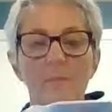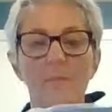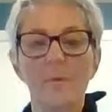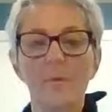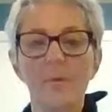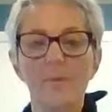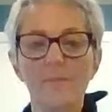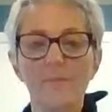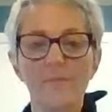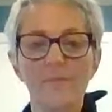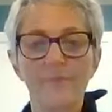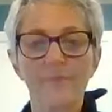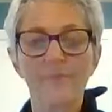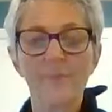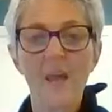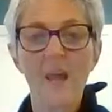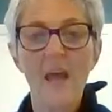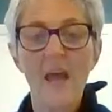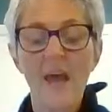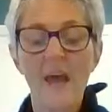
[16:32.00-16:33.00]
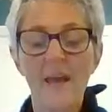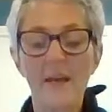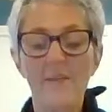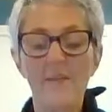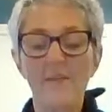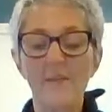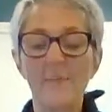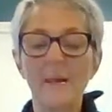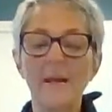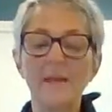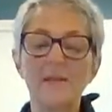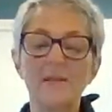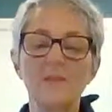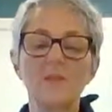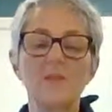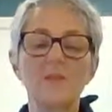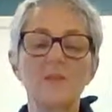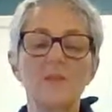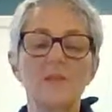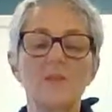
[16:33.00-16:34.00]
boom. And if you're making
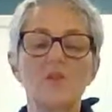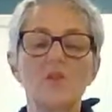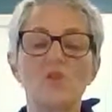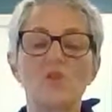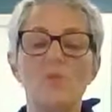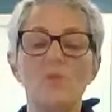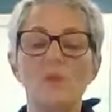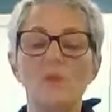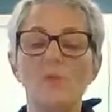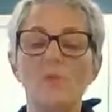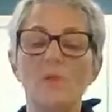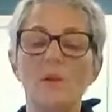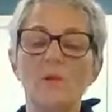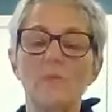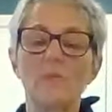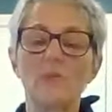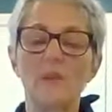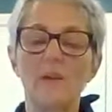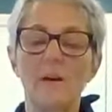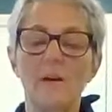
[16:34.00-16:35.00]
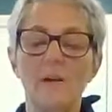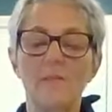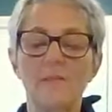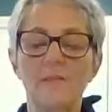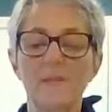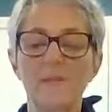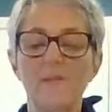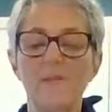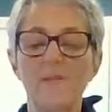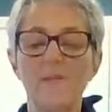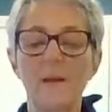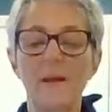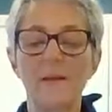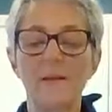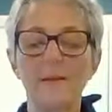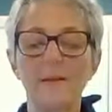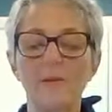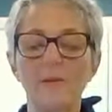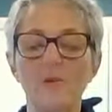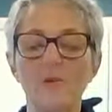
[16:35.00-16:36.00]
just like a shorter one, which I often do
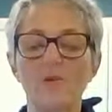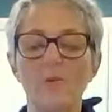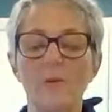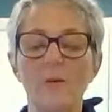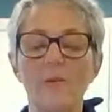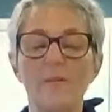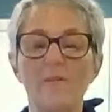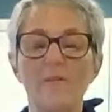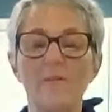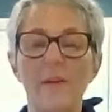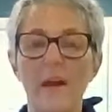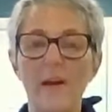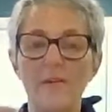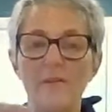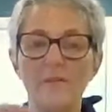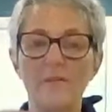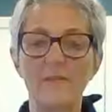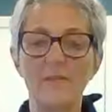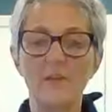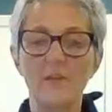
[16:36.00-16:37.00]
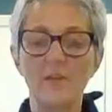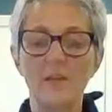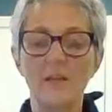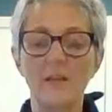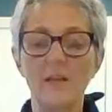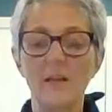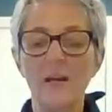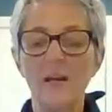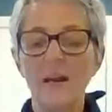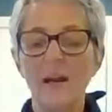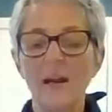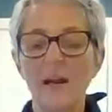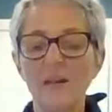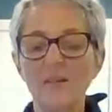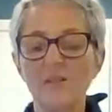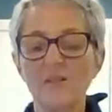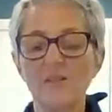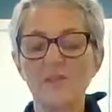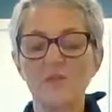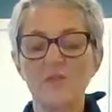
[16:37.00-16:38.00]
make like a shorter, fatter version,
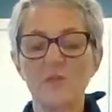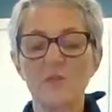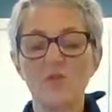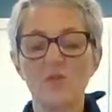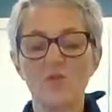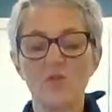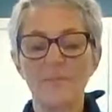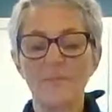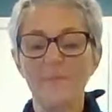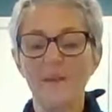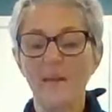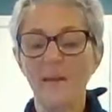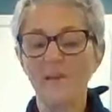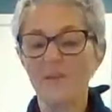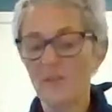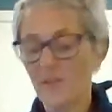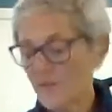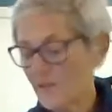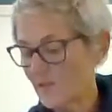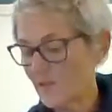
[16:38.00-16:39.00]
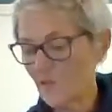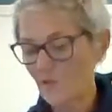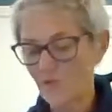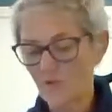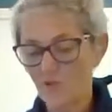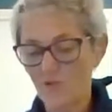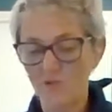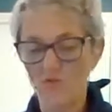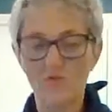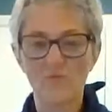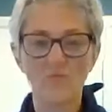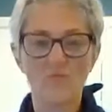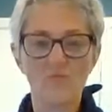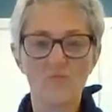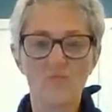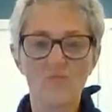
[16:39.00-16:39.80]
I just sort of trim the edges.